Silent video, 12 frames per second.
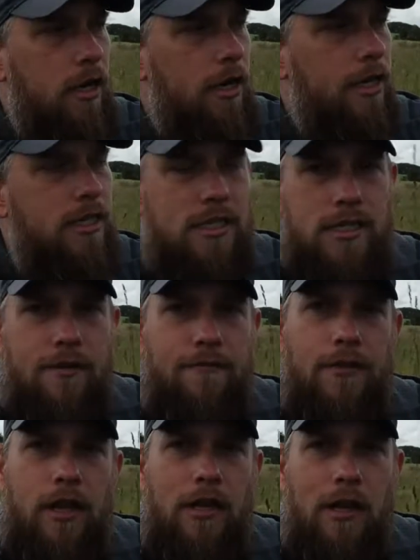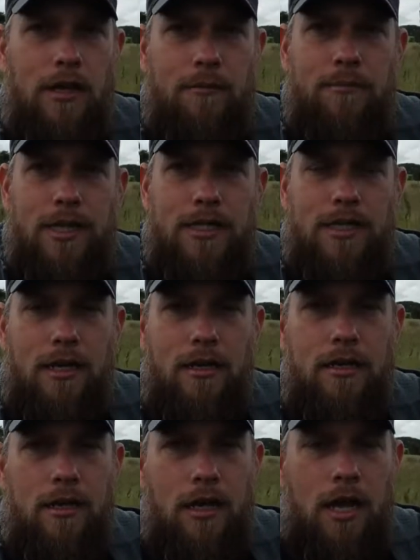except for the light meter,
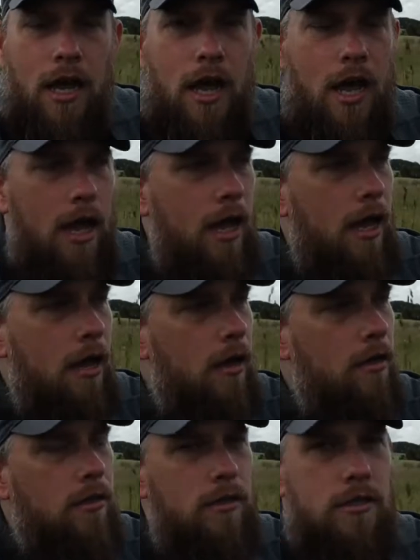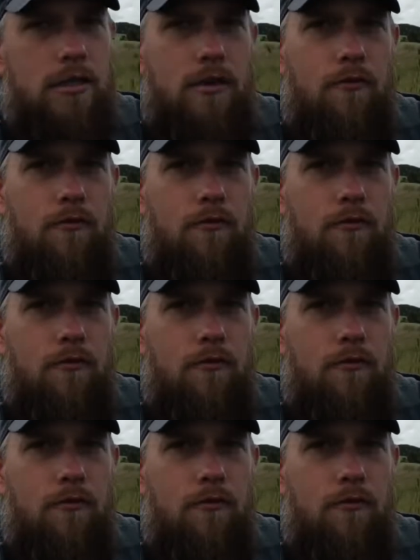and